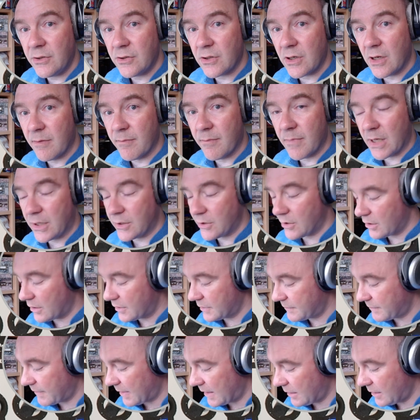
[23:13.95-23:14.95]
and modulus
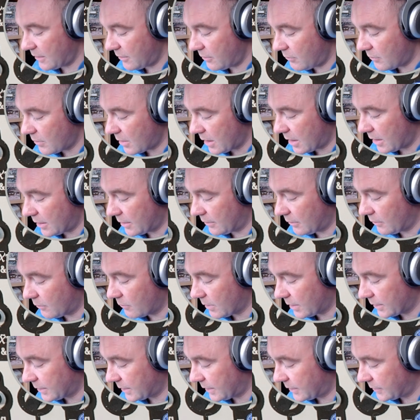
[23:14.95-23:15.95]
value on
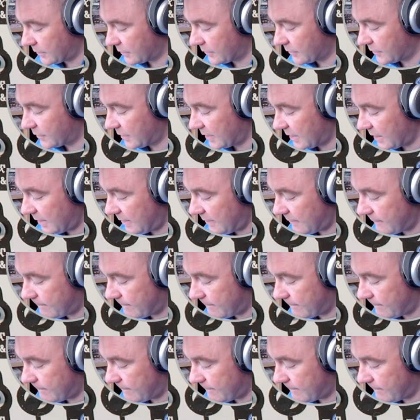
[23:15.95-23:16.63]
quantiser C,